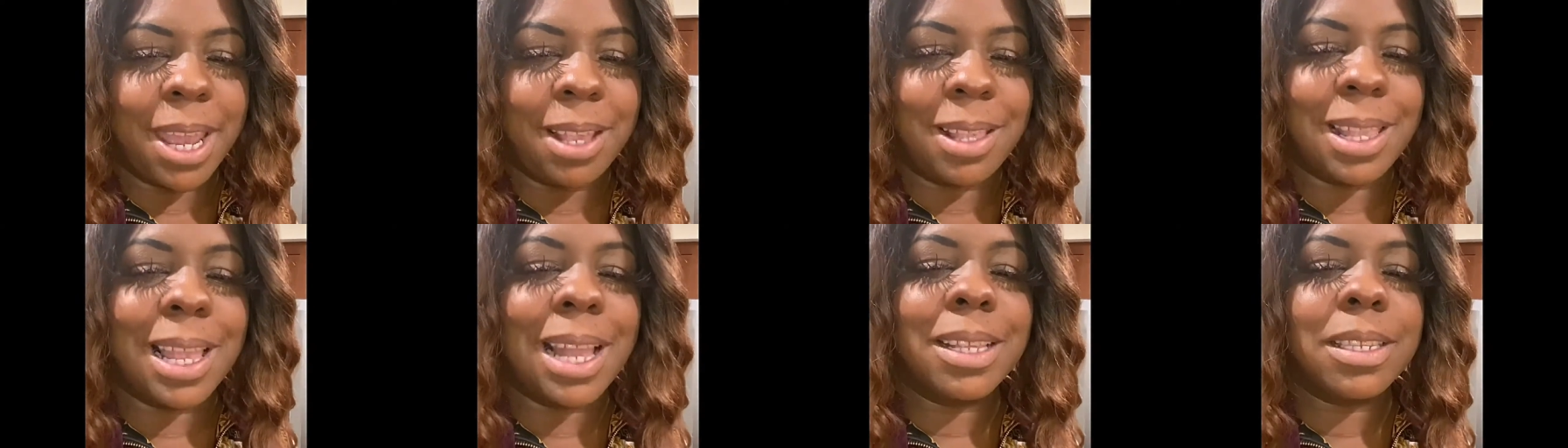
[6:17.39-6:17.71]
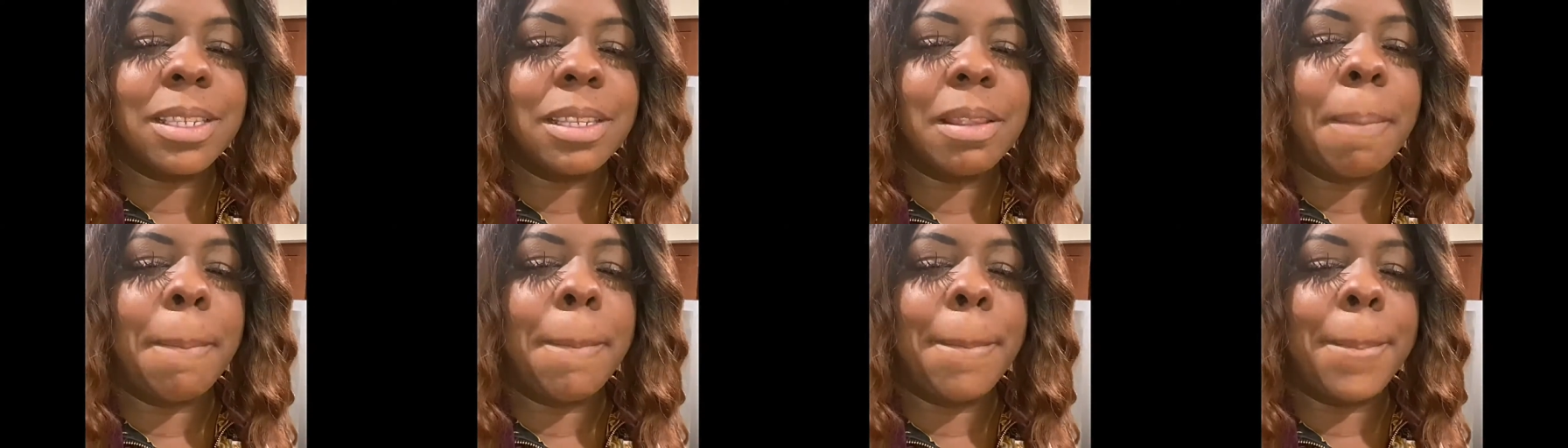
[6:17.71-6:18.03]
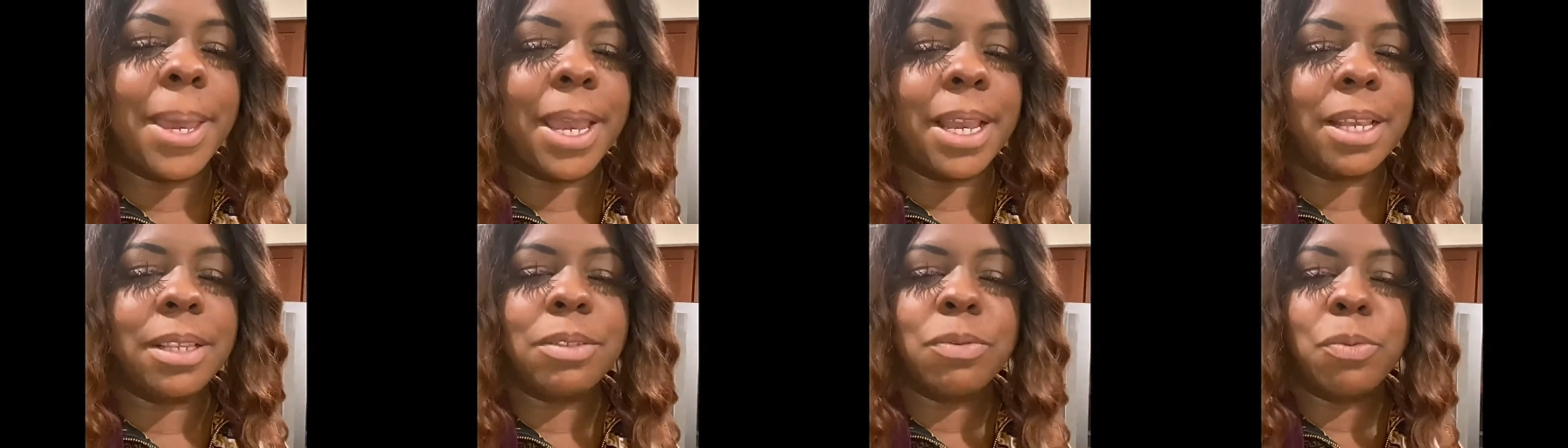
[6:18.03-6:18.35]
That's the
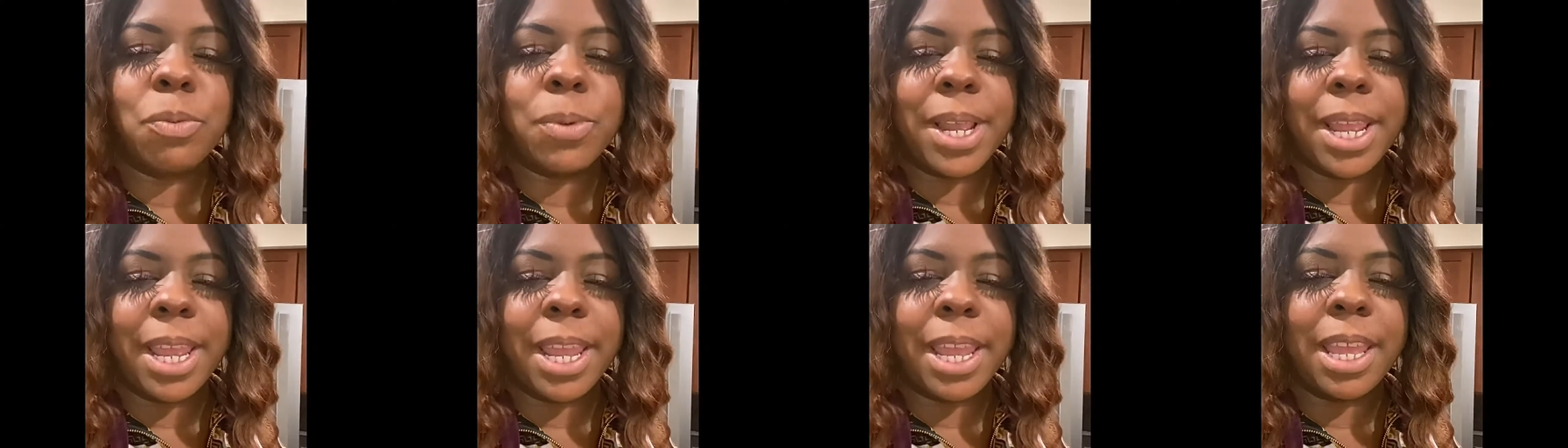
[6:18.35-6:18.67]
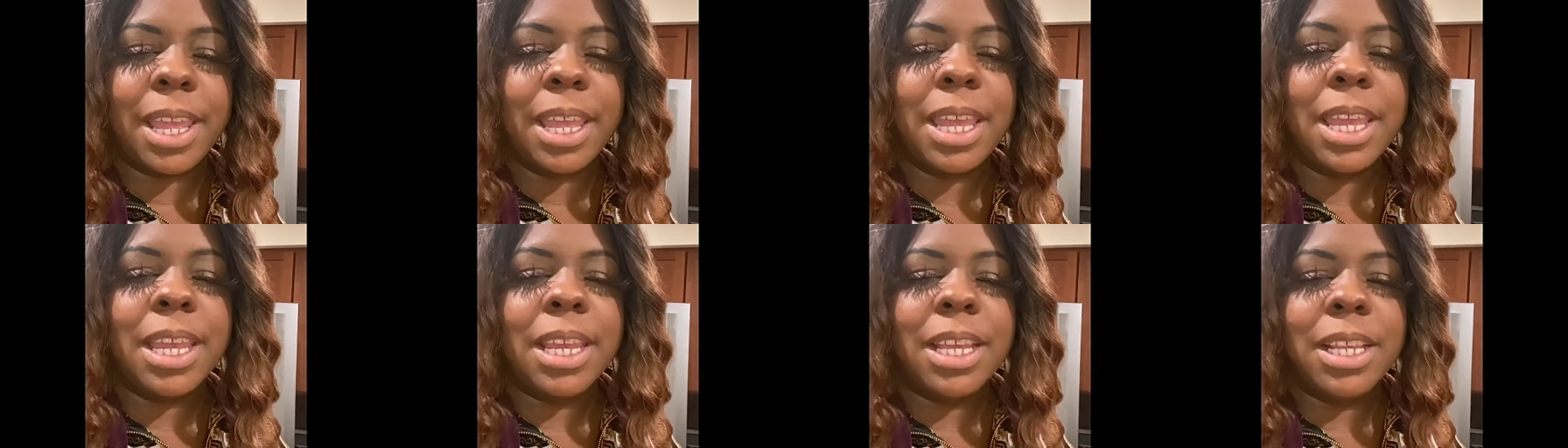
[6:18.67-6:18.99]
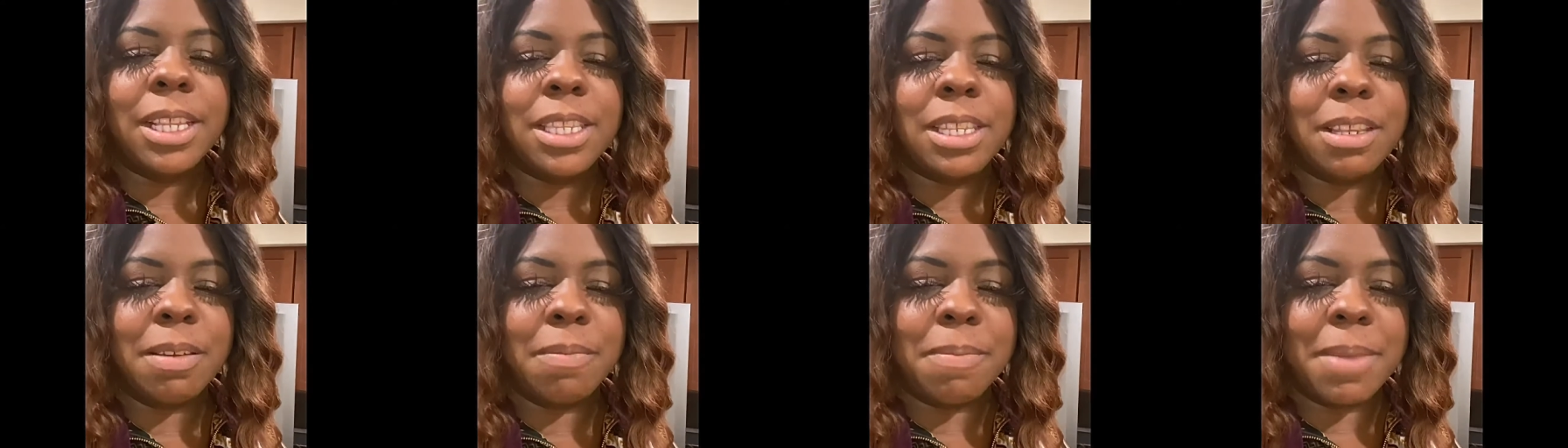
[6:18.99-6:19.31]
best way
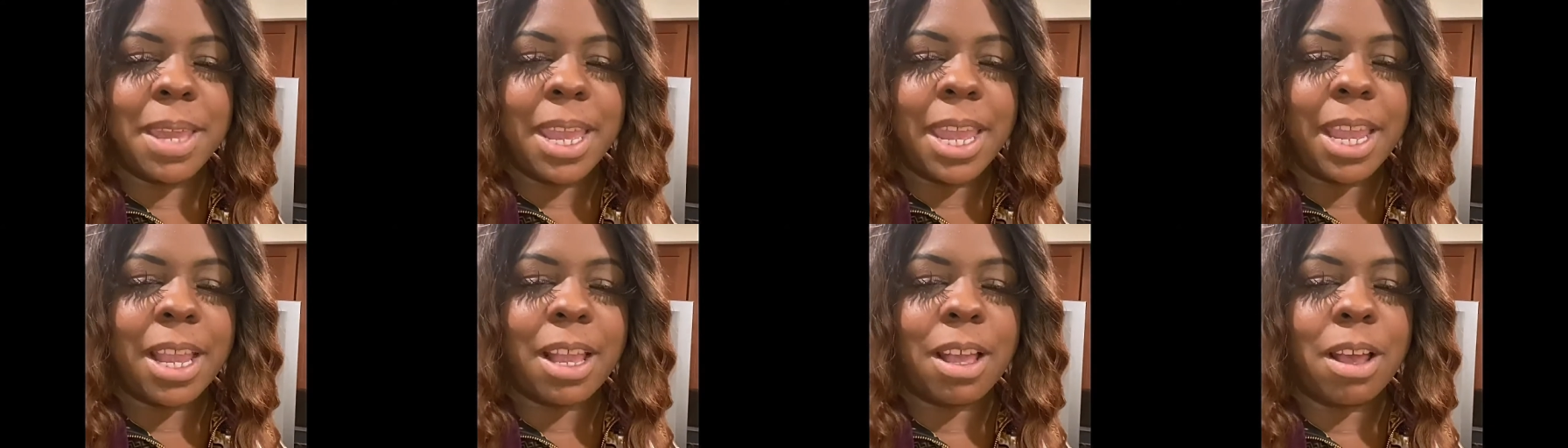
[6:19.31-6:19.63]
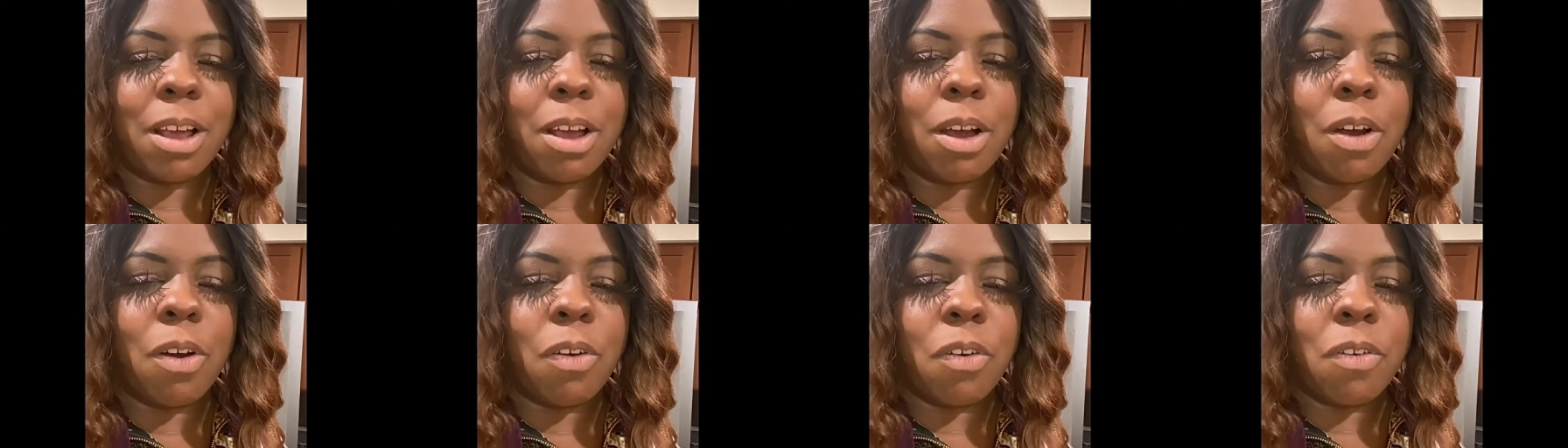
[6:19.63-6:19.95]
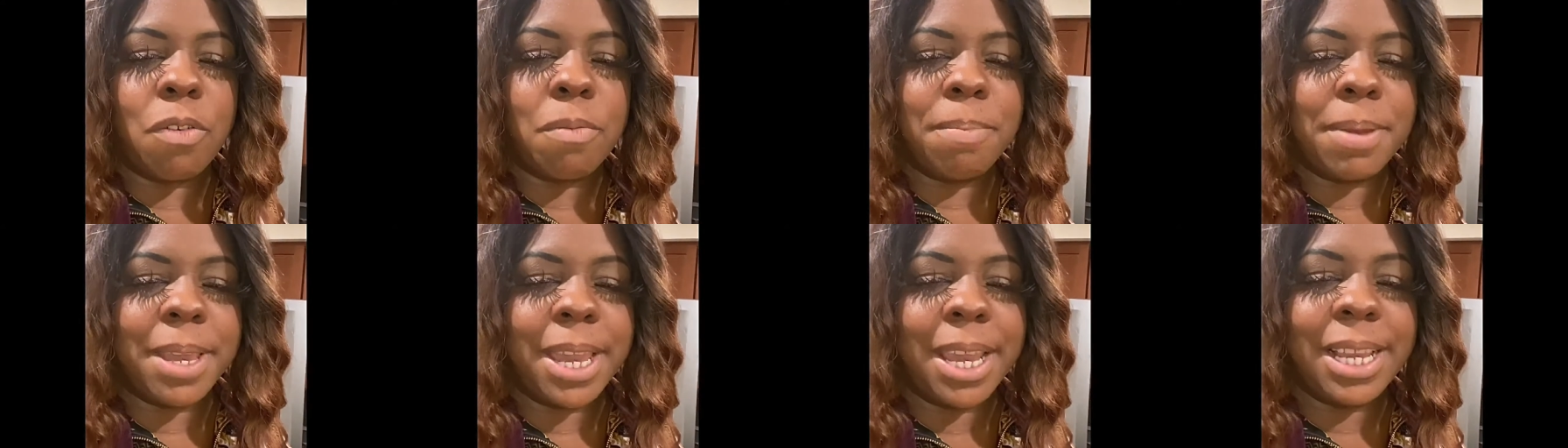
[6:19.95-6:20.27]
to make
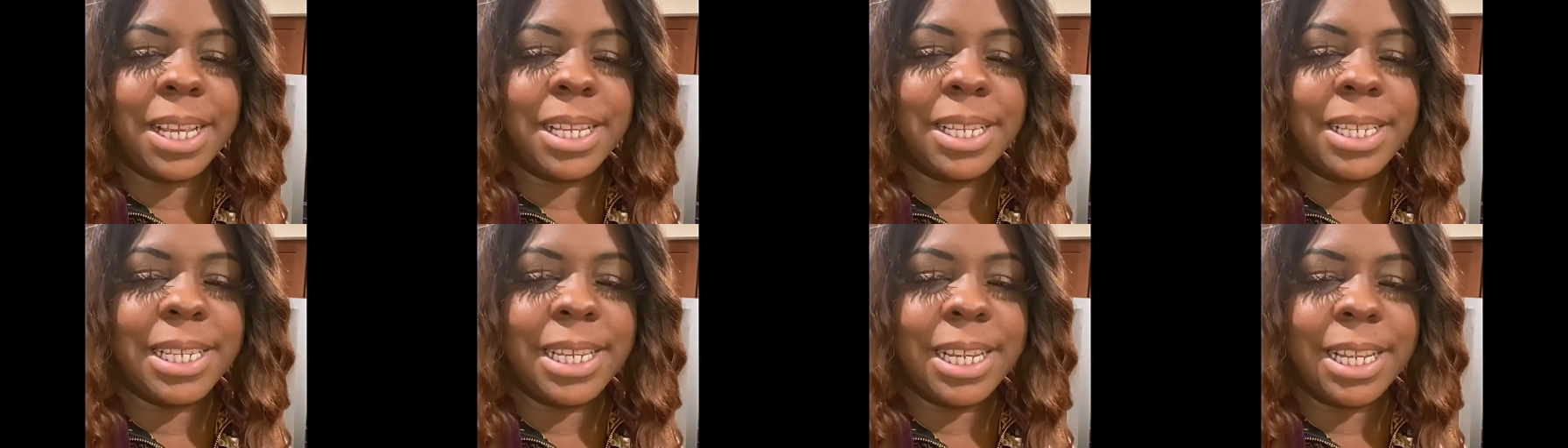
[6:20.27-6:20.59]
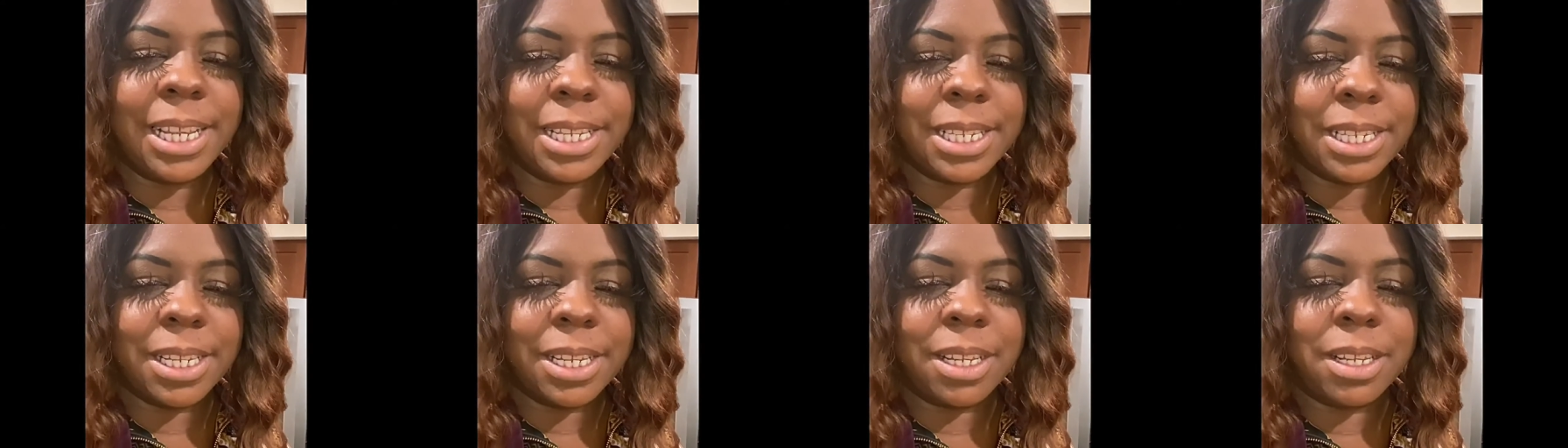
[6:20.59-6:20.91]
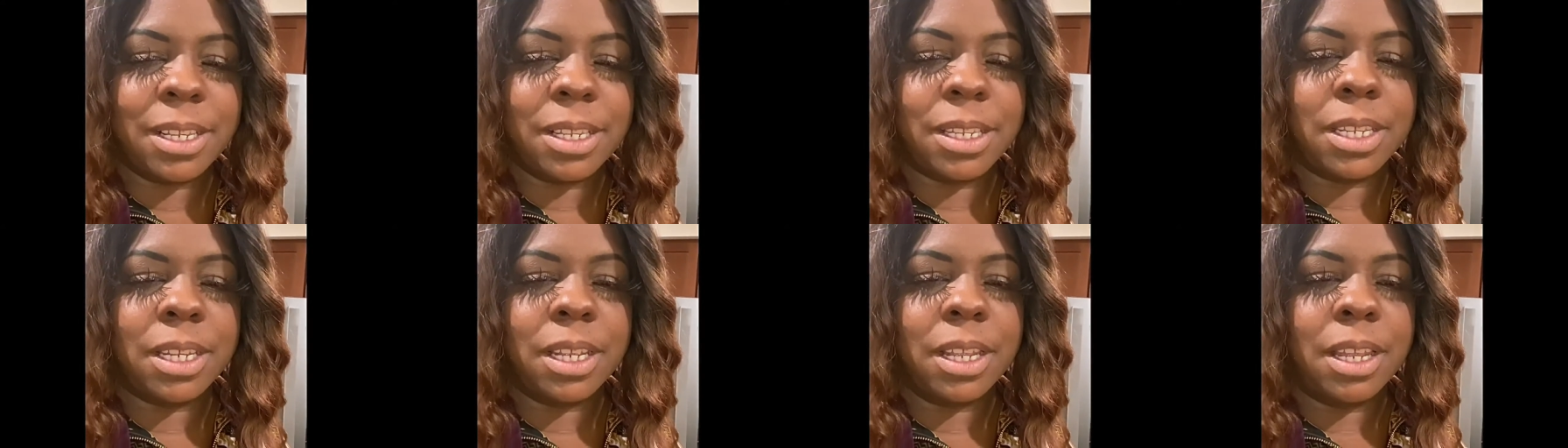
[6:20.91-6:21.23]
Old Bay
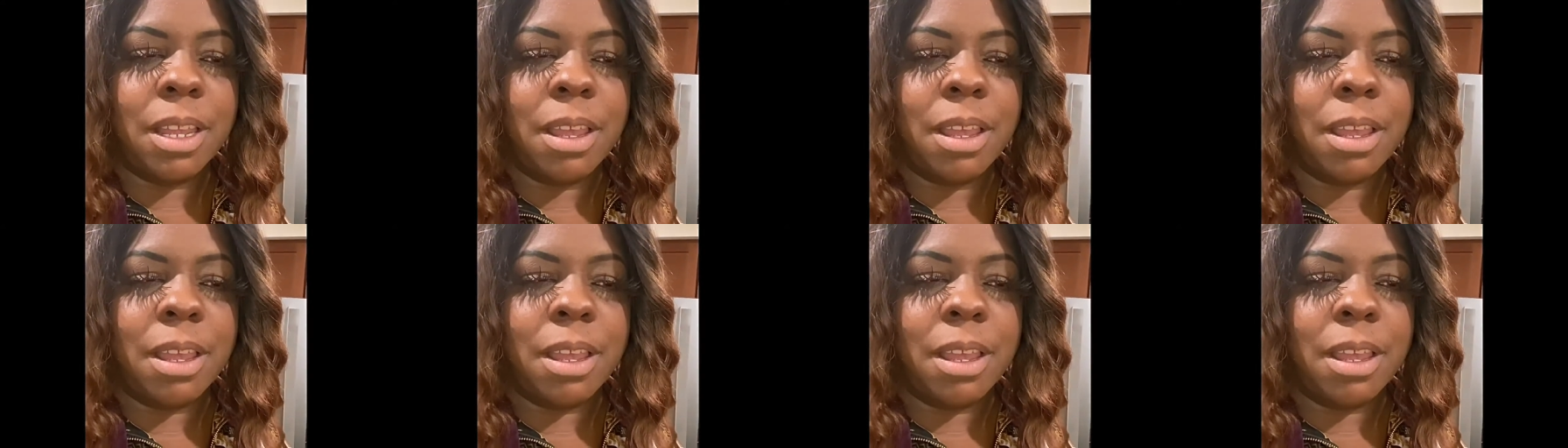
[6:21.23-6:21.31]
seasoned